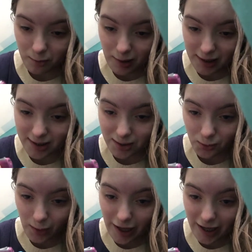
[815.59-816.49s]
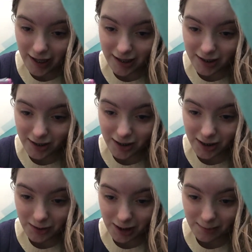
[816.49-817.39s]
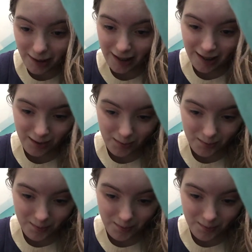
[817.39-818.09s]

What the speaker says: best way to explain it.